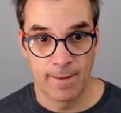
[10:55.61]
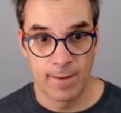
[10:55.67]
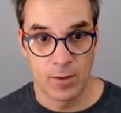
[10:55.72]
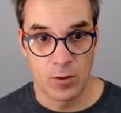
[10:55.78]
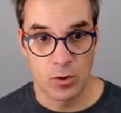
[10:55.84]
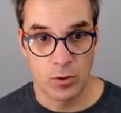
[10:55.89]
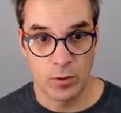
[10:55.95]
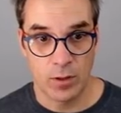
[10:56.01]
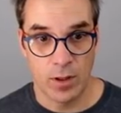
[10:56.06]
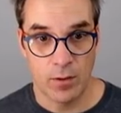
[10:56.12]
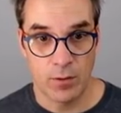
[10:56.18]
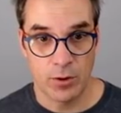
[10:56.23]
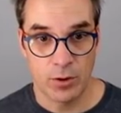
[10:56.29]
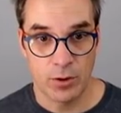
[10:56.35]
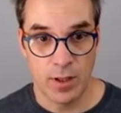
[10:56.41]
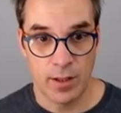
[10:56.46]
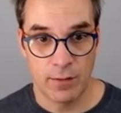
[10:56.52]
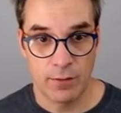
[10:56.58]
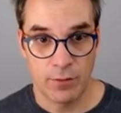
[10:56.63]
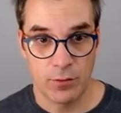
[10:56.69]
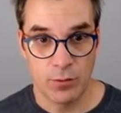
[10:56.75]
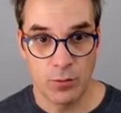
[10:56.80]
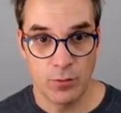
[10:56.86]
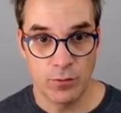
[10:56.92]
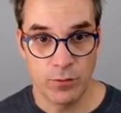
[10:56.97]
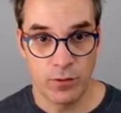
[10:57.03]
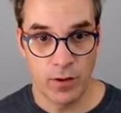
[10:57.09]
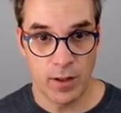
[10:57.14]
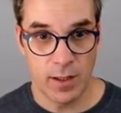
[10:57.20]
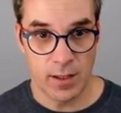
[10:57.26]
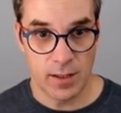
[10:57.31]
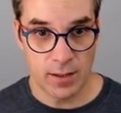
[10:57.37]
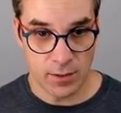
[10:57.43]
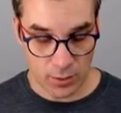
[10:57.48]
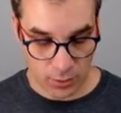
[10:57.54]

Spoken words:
So now I should have two files.